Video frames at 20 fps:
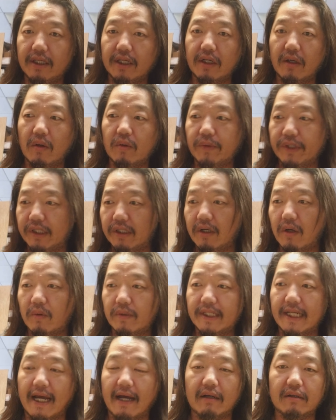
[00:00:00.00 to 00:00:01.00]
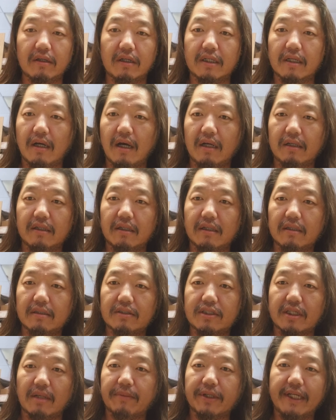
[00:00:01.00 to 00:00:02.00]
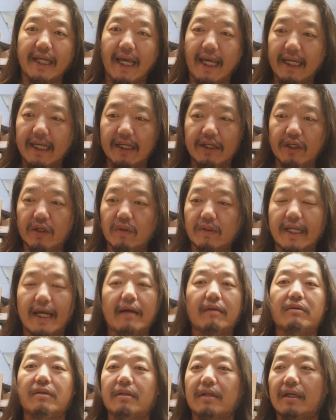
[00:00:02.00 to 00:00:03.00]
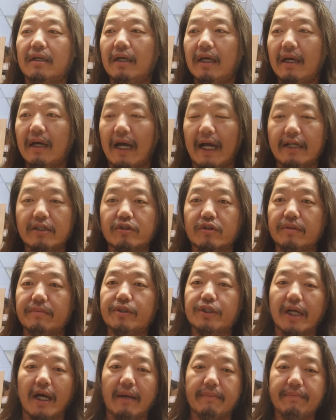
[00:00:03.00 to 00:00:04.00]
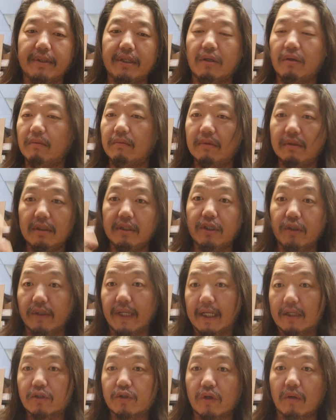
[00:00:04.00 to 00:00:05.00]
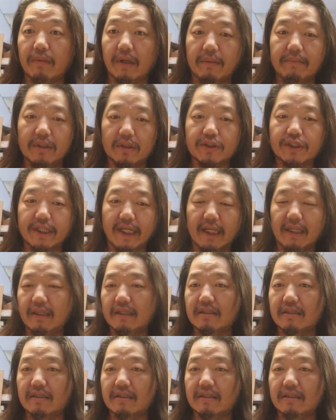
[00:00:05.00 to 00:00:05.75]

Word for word: You know, when you're going down on a, on a summer day and you go down to the ice cream shop and you you get a strawberry milkshake.